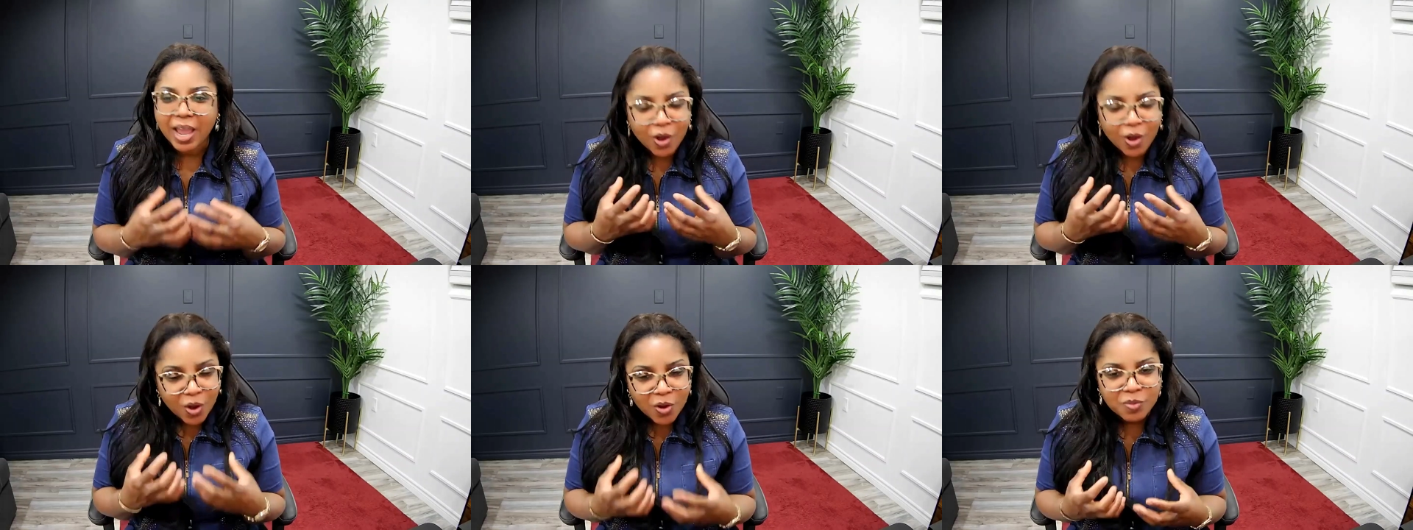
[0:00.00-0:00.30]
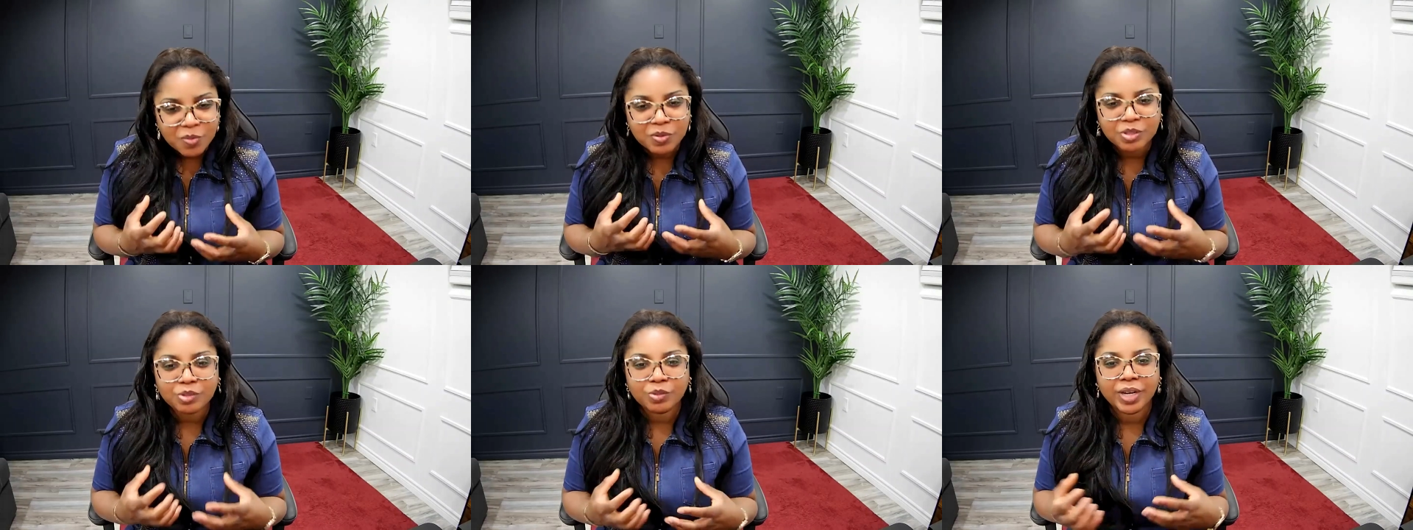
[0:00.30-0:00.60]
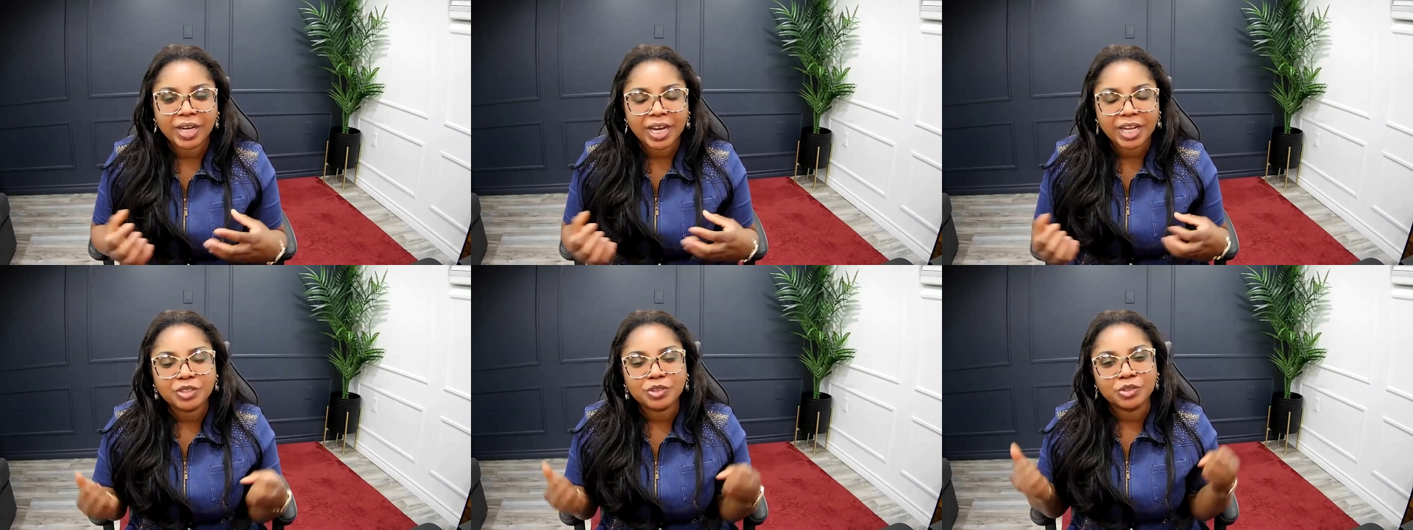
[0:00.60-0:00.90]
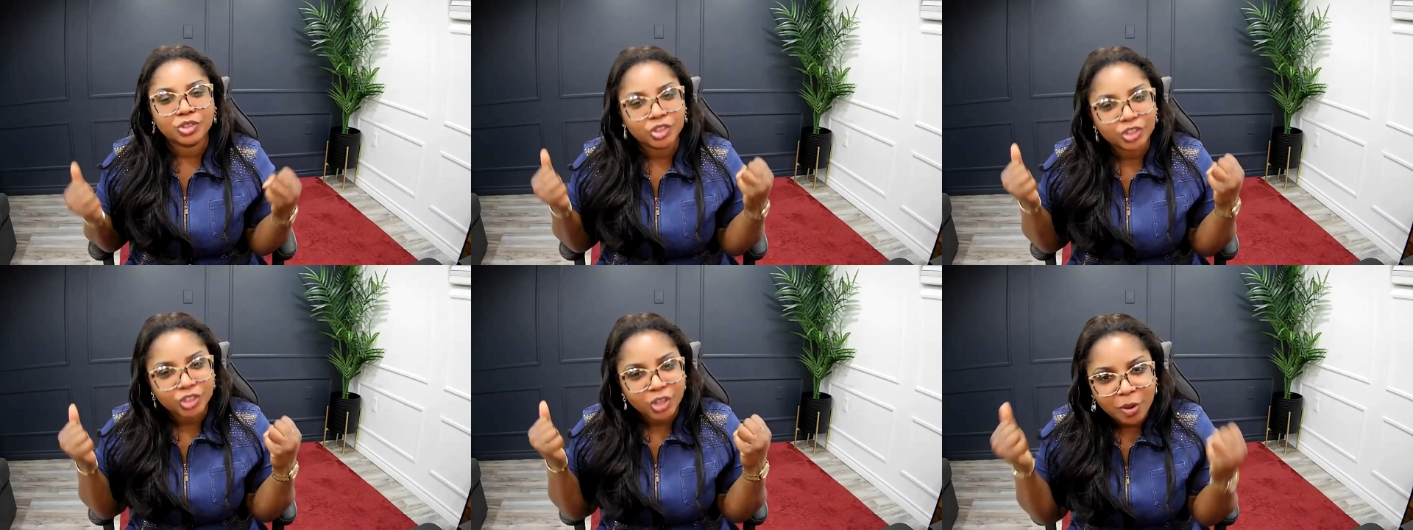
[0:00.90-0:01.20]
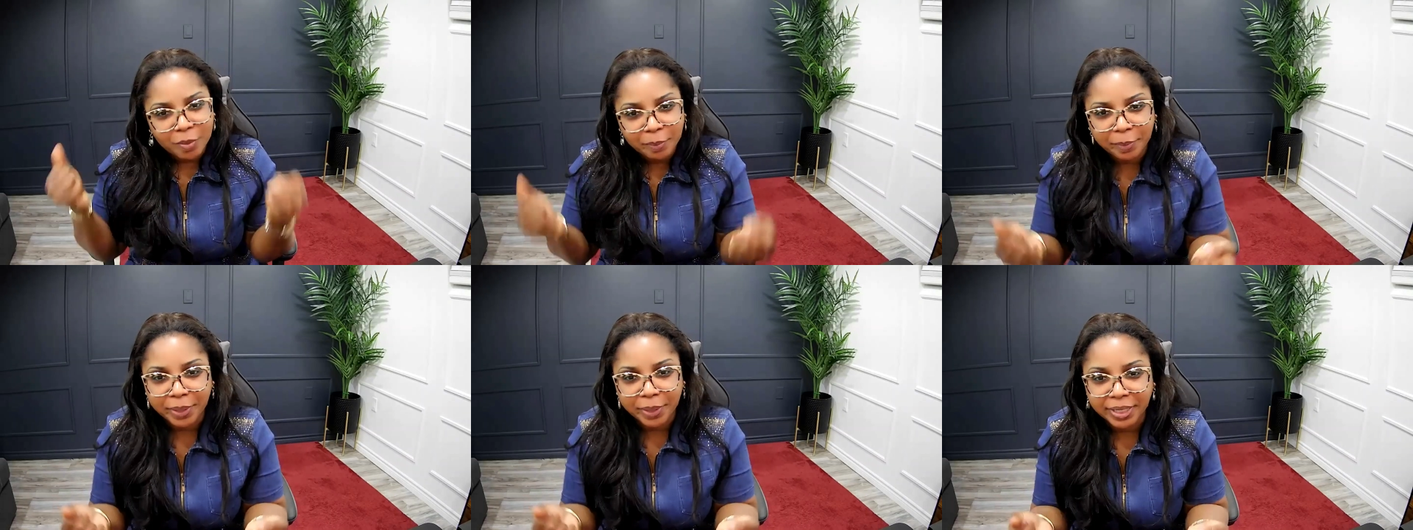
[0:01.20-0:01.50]
I almost wanted to
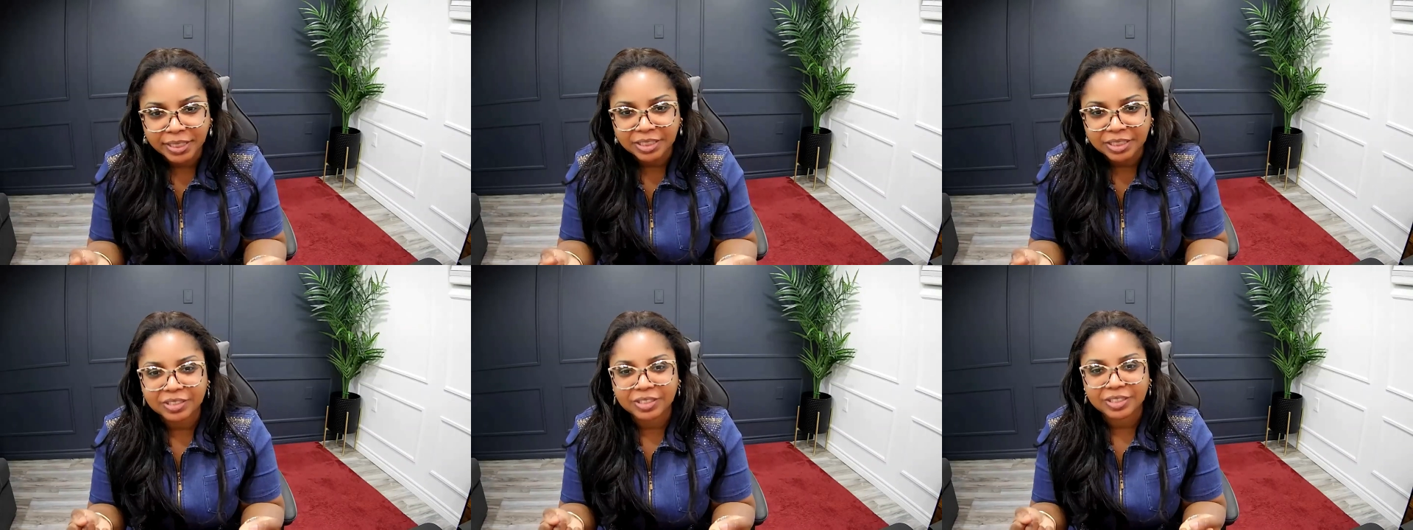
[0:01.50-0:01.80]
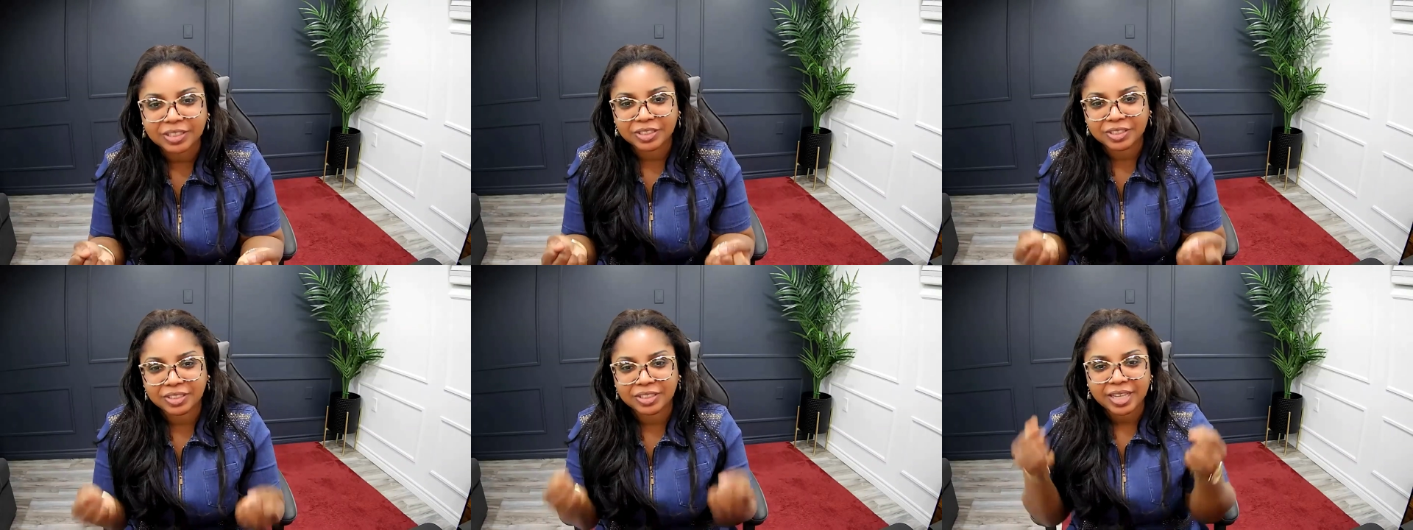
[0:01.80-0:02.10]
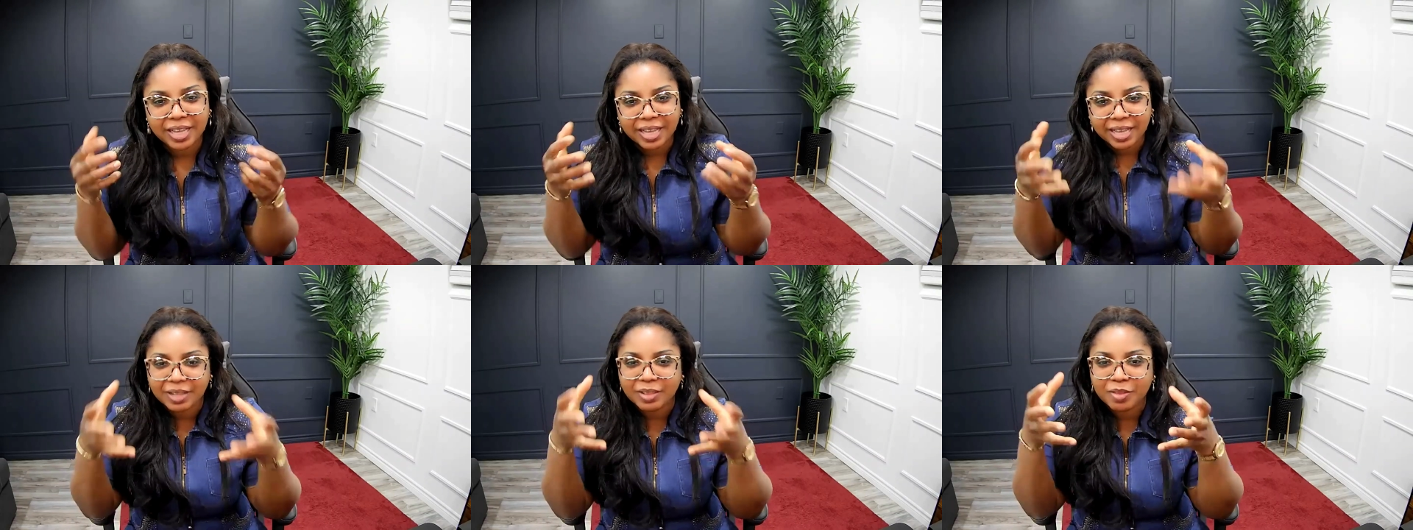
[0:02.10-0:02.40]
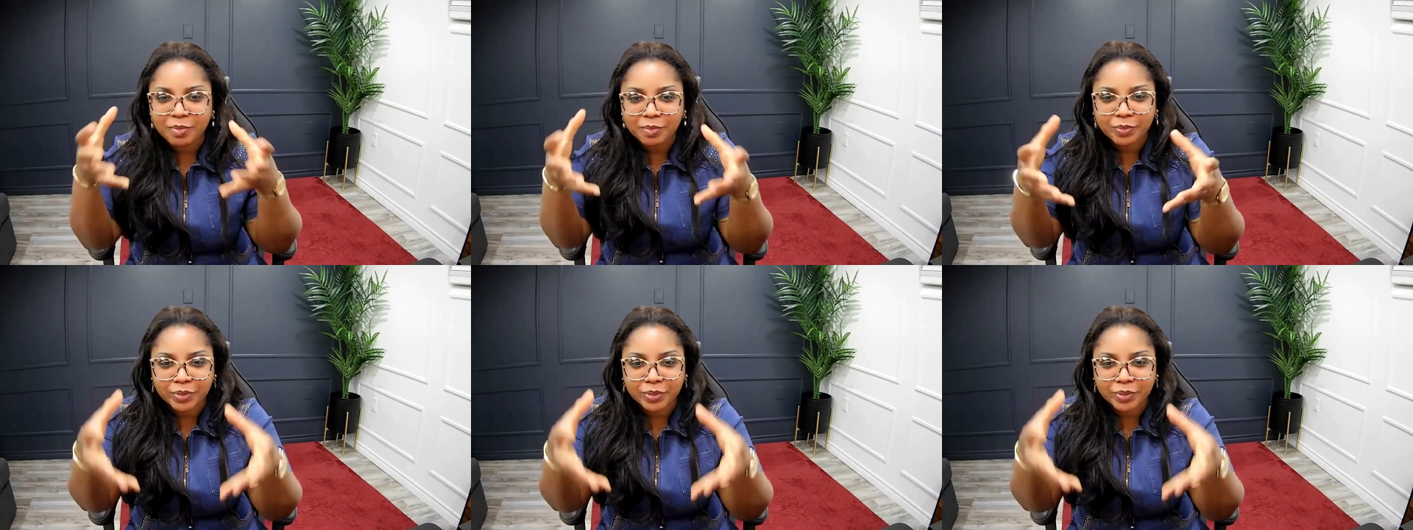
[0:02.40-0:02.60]
jump into the